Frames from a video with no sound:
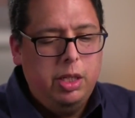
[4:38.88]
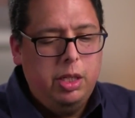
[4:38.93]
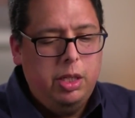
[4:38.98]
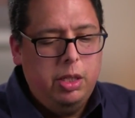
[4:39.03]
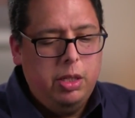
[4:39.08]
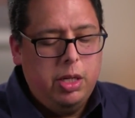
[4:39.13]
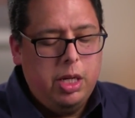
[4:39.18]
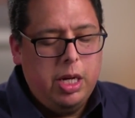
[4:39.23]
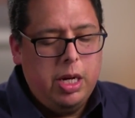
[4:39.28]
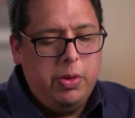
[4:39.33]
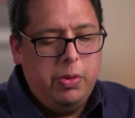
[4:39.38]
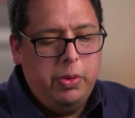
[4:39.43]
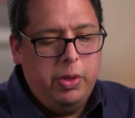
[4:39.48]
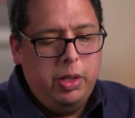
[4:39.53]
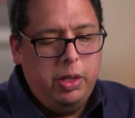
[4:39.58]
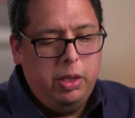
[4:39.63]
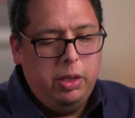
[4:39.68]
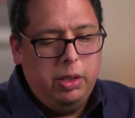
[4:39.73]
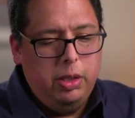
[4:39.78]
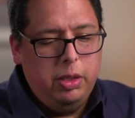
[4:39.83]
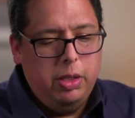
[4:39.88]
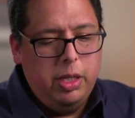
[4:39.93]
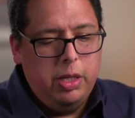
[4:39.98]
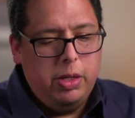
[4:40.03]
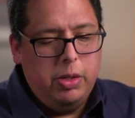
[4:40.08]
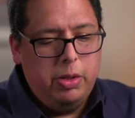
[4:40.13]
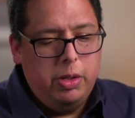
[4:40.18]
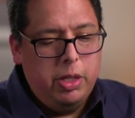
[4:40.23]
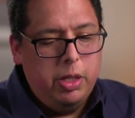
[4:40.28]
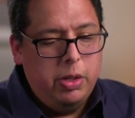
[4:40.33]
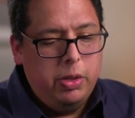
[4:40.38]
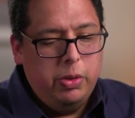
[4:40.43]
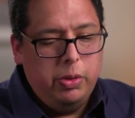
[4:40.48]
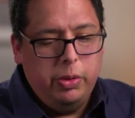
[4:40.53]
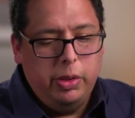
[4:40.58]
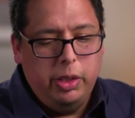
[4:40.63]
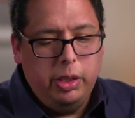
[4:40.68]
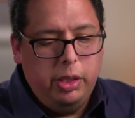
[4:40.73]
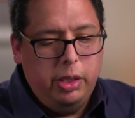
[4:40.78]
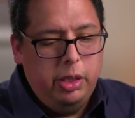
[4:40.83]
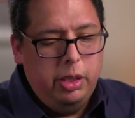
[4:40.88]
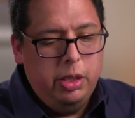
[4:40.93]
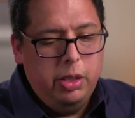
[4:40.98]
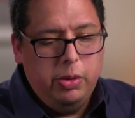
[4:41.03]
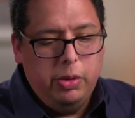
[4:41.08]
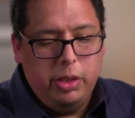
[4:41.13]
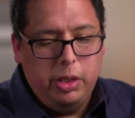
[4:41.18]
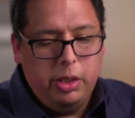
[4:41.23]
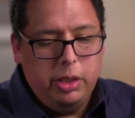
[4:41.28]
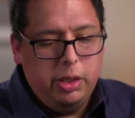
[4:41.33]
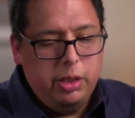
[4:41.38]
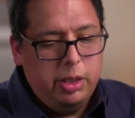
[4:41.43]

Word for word: You know, I would let her know, you know,